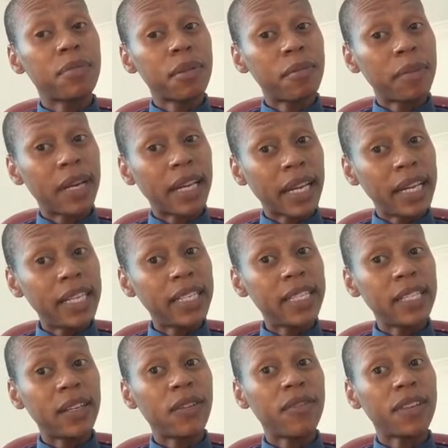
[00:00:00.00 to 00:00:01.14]

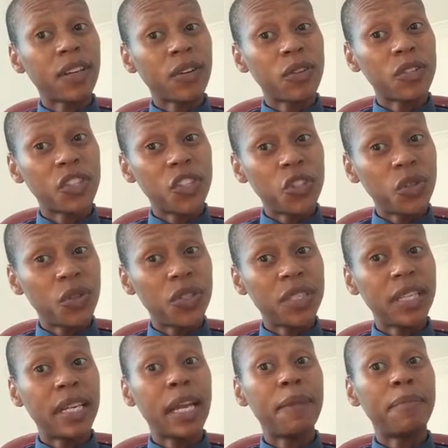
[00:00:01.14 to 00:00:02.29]
promulgation of the
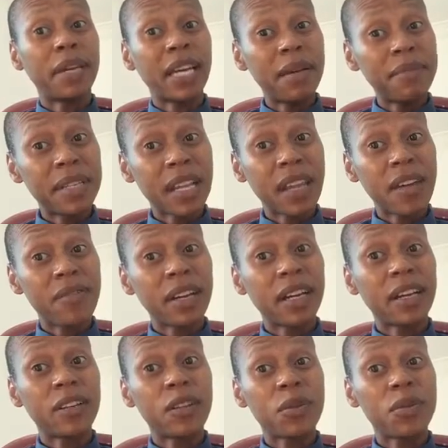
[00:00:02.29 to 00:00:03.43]
Constitution and became South
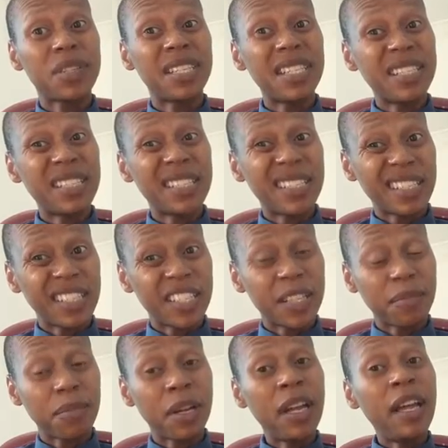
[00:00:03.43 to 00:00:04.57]
Africa through citizenship.